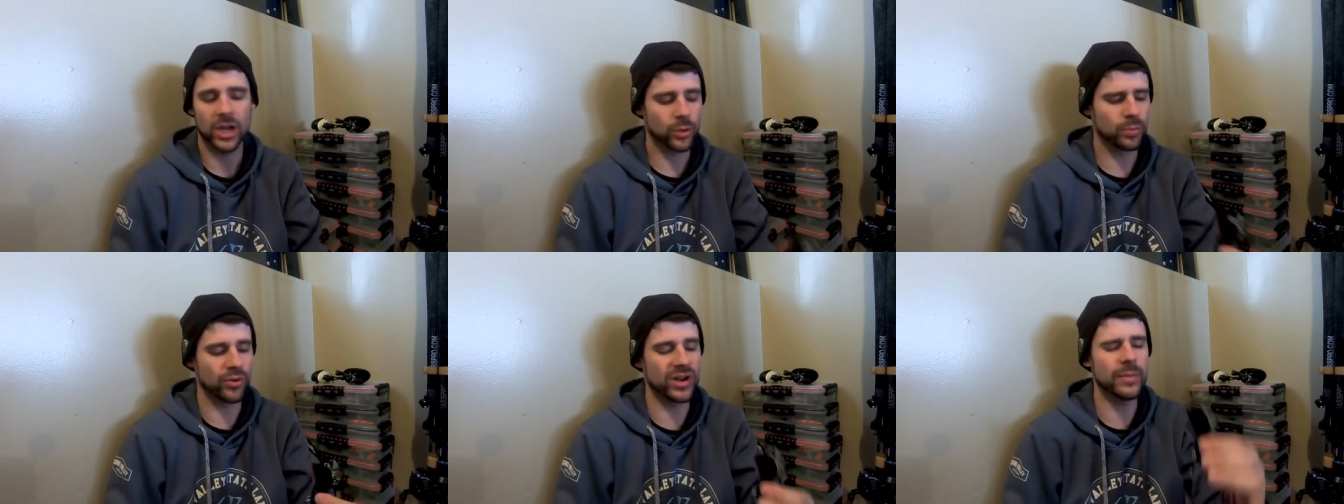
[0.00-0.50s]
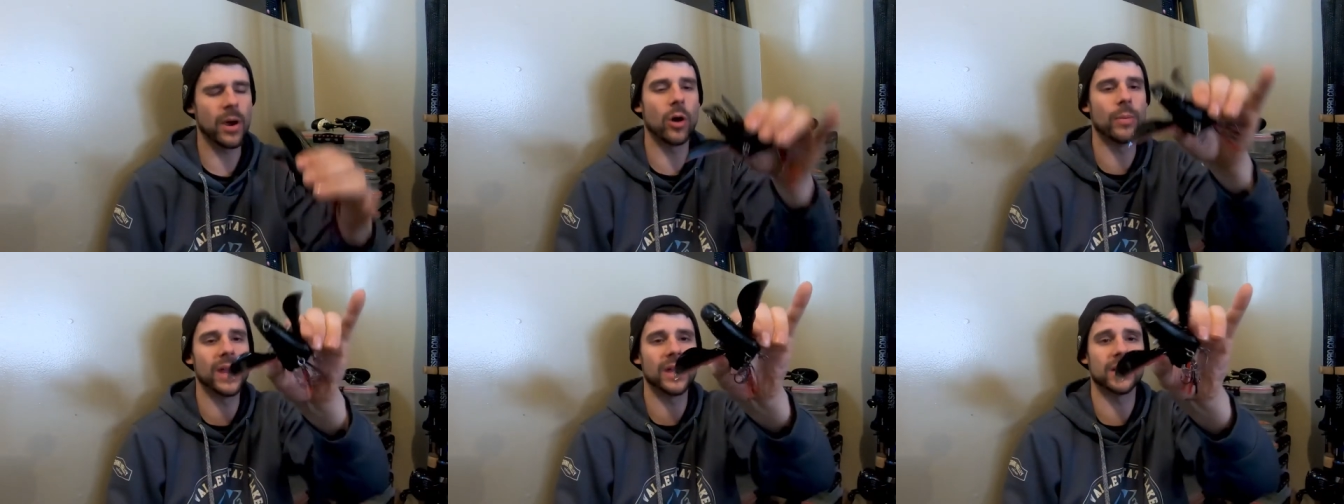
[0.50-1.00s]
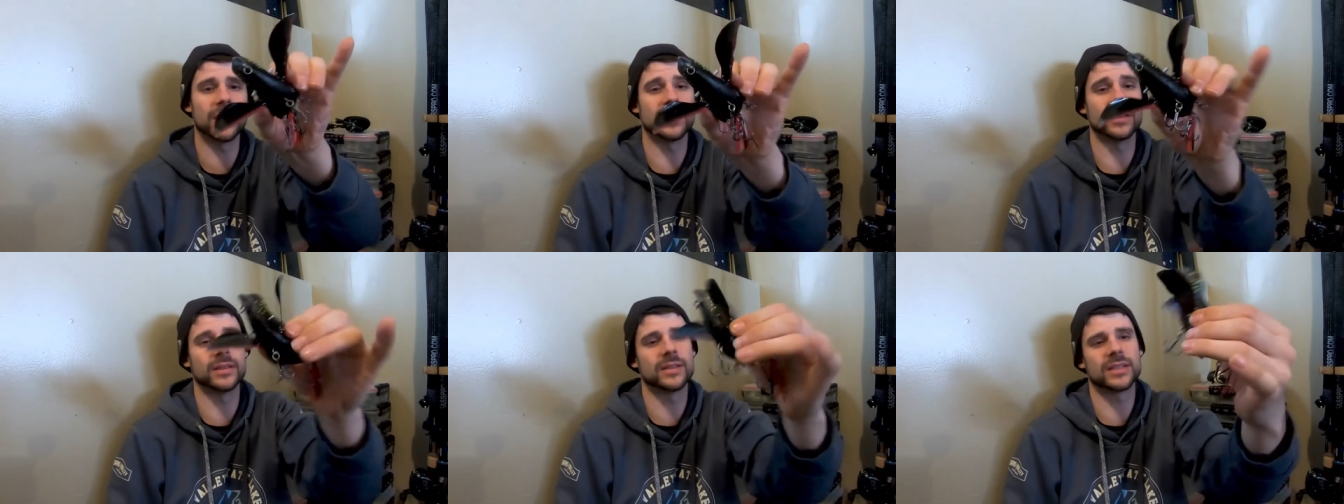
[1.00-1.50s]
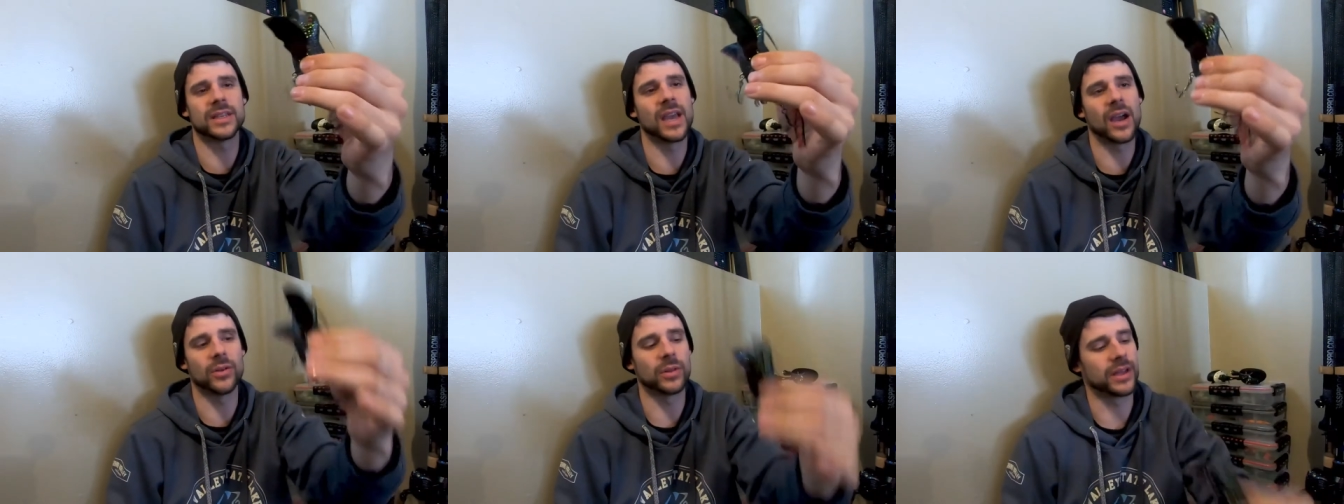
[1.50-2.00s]
primo bait and see
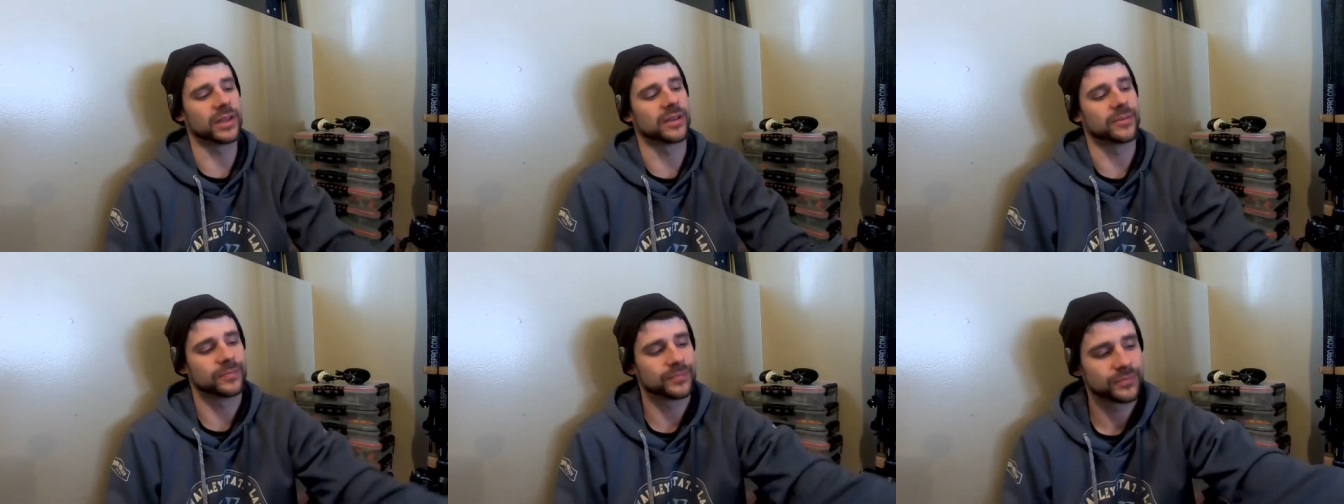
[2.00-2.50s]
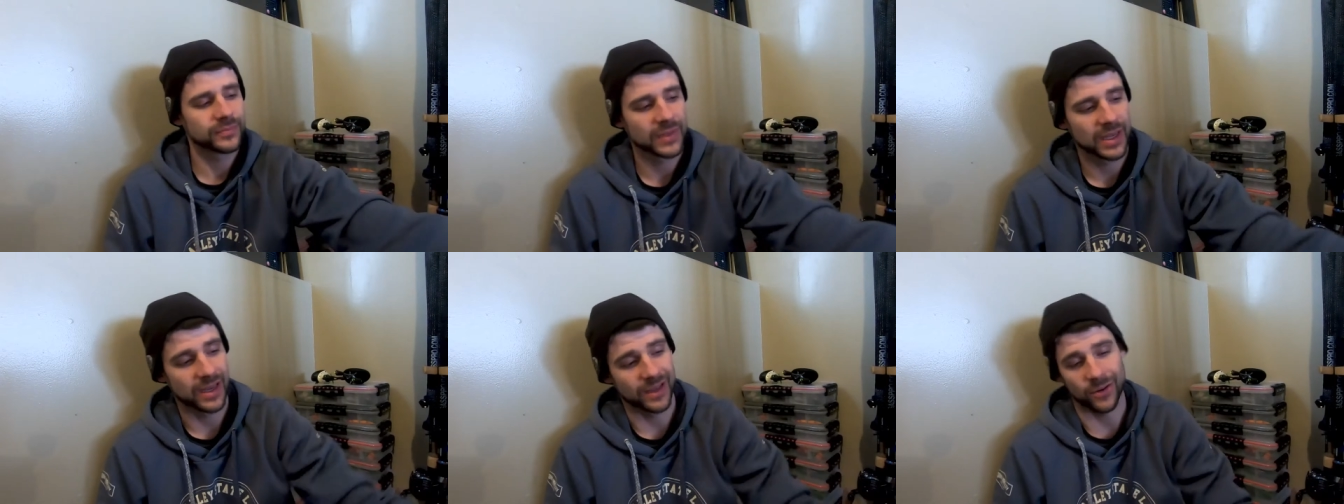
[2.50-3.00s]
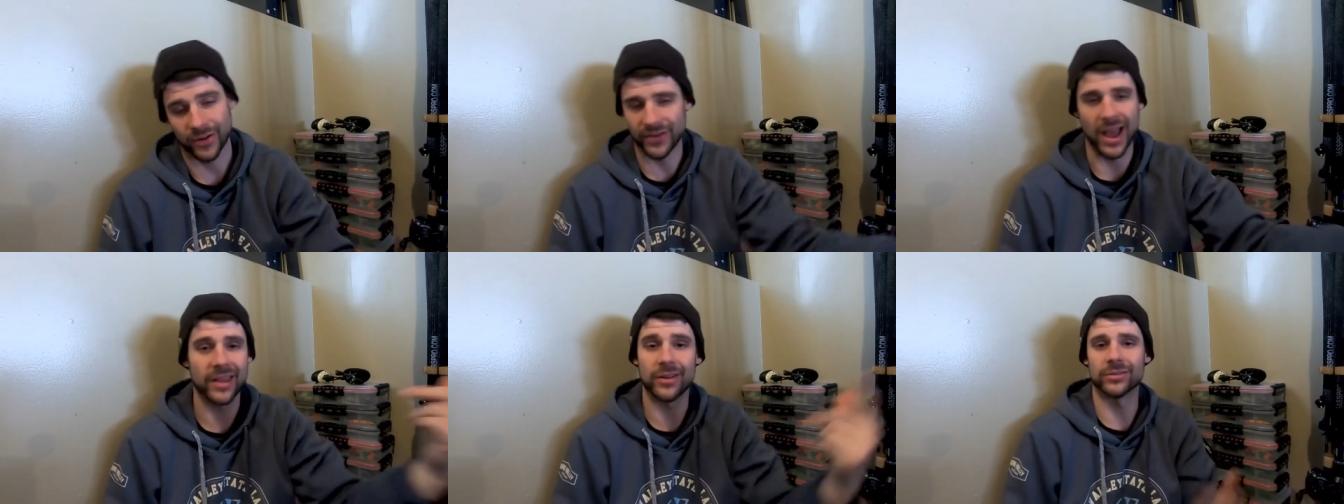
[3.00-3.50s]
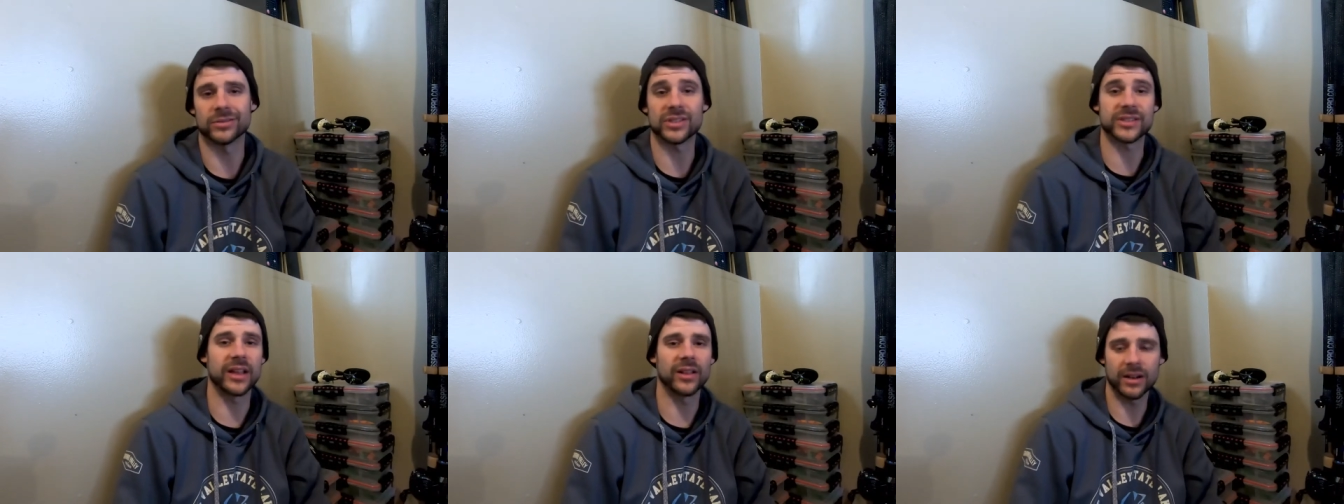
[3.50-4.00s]
how you like it. Or if not, you know, just
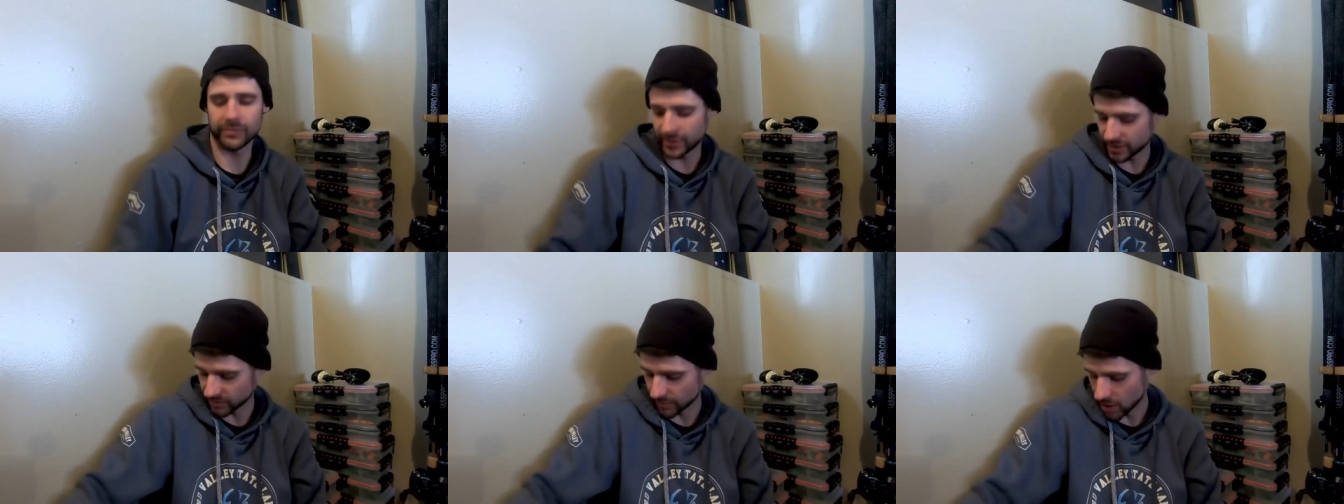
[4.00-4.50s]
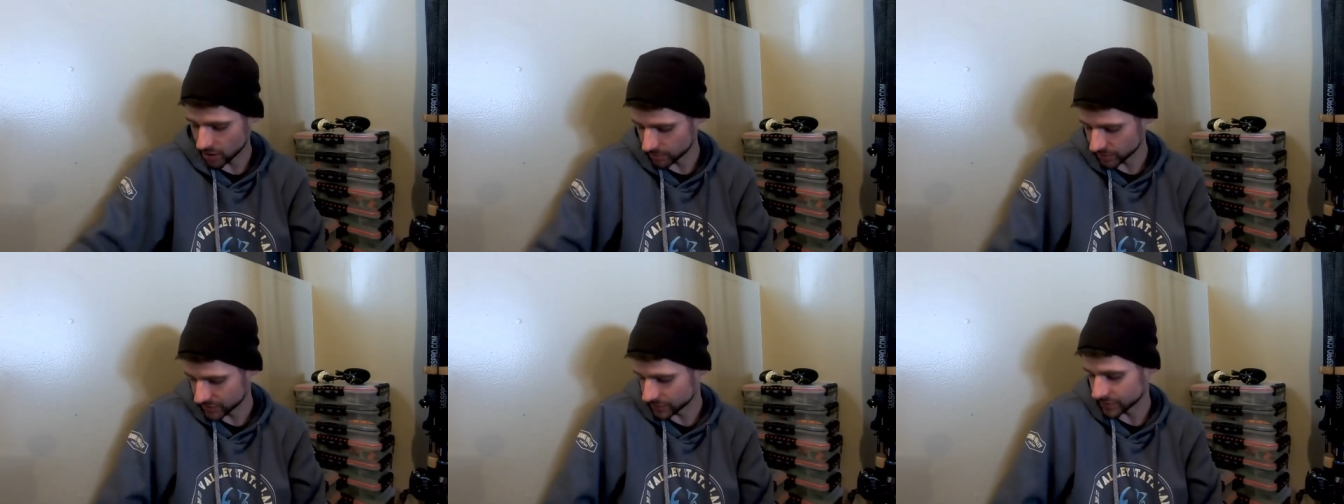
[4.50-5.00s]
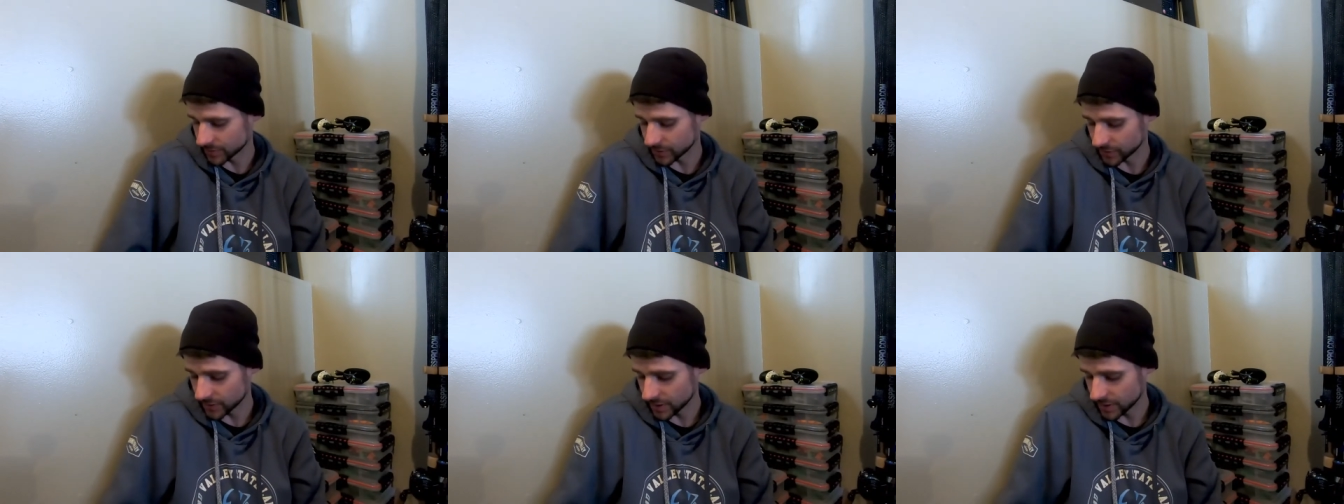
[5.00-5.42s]
sell it on Facebook Marketplace or something.